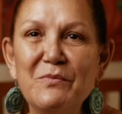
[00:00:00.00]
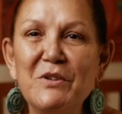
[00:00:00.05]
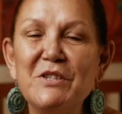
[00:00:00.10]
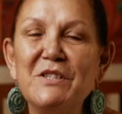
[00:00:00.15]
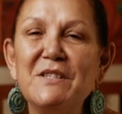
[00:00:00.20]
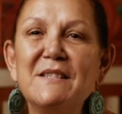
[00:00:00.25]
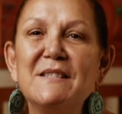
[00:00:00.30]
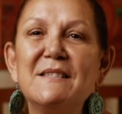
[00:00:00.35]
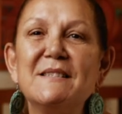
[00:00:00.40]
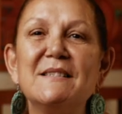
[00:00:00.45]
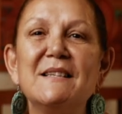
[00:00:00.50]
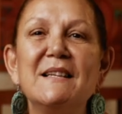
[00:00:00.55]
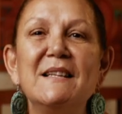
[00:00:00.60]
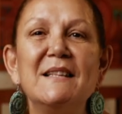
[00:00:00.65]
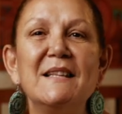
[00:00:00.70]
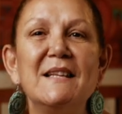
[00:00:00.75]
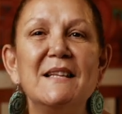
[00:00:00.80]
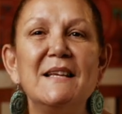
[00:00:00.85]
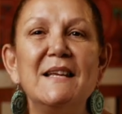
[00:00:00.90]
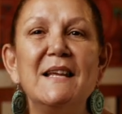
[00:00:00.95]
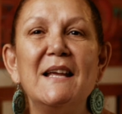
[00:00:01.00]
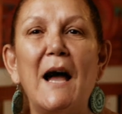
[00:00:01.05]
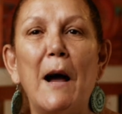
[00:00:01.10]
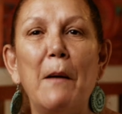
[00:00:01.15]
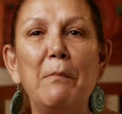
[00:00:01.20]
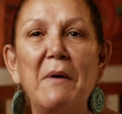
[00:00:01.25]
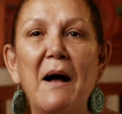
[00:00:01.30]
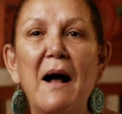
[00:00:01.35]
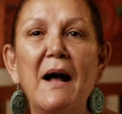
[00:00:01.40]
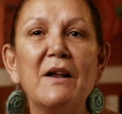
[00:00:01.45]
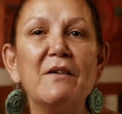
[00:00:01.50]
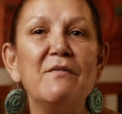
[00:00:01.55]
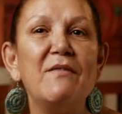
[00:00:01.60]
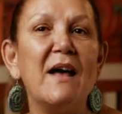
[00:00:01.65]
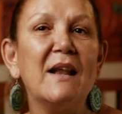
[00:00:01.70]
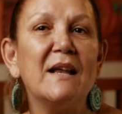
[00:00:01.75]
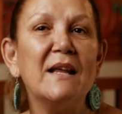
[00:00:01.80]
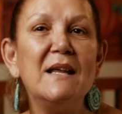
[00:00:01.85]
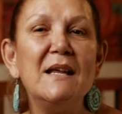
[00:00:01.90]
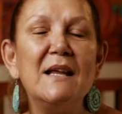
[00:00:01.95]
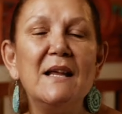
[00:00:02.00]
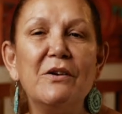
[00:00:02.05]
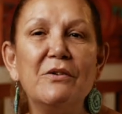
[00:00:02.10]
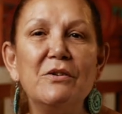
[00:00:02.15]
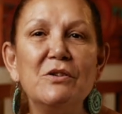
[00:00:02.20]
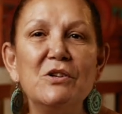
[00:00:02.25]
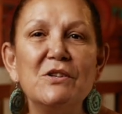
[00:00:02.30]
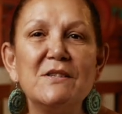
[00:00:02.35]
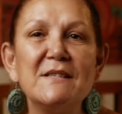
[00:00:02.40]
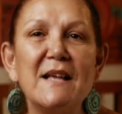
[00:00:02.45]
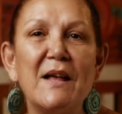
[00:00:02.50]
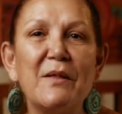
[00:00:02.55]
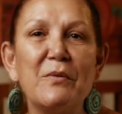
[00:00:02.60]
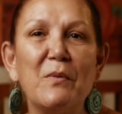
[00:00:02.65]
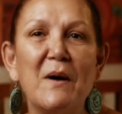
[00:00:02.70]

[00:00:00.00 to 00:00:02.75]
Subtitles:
which is in the Upper Hunter Valley here in New South